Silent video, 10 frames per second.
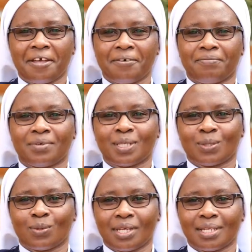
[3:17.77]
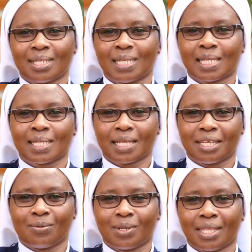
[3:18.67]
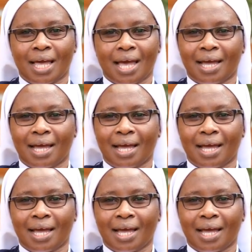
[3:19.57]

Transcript: every student is assigned with